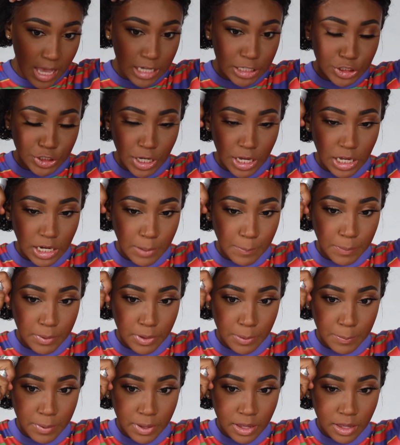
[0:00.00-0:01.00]
shake it up a
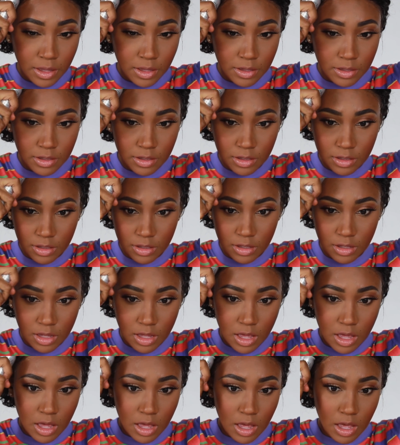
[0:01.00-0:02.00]
little bit,
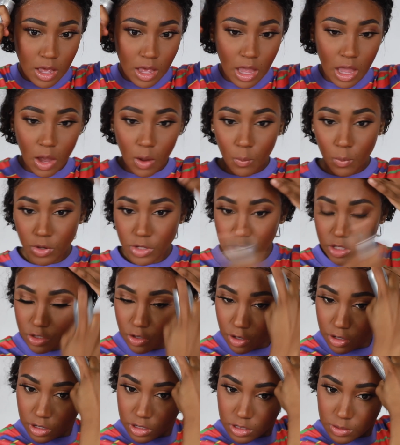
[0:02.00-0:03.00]
and we're just
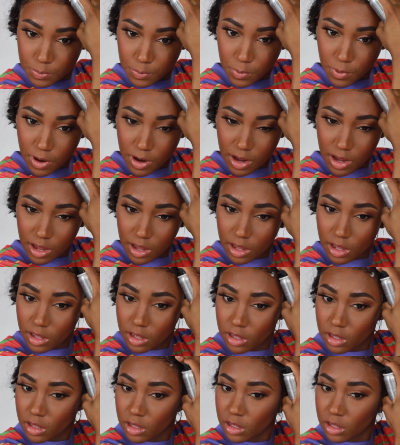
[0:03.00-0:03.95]
gonna spray